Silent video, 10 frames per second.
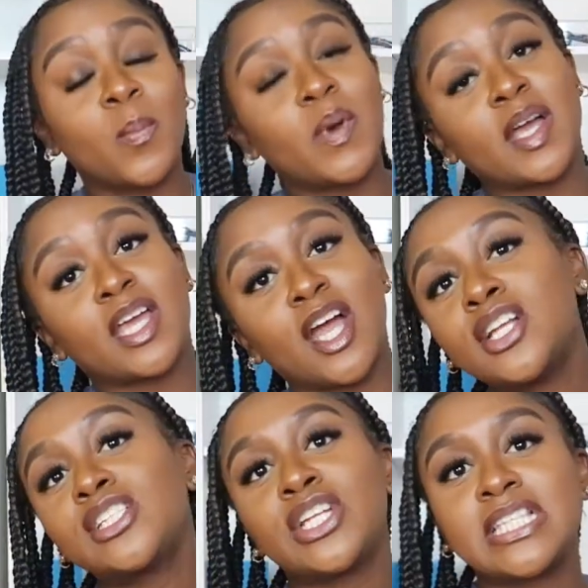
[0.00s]
but
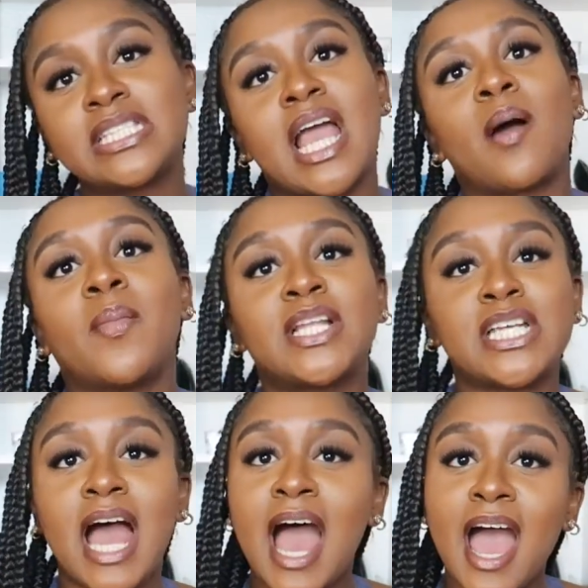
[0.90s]
y'all just gonna see how much
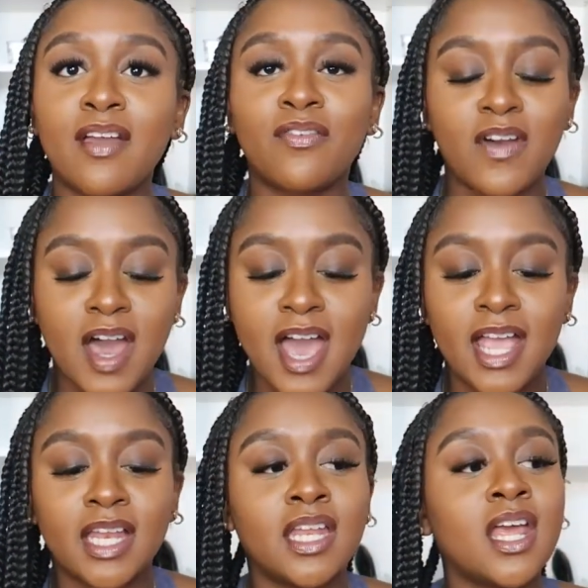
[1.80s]
I
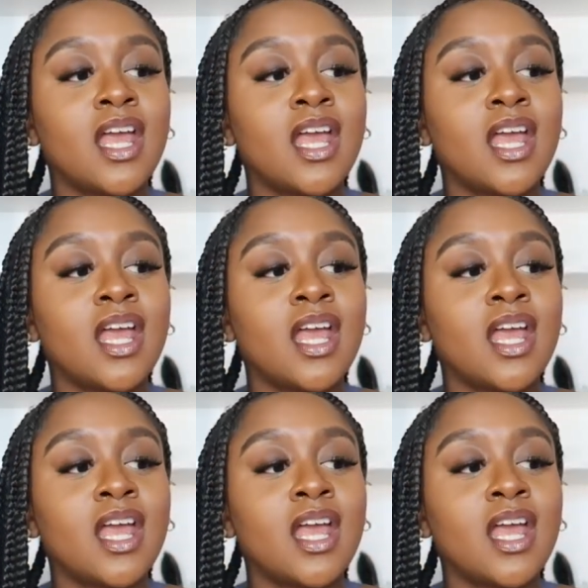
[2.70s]
find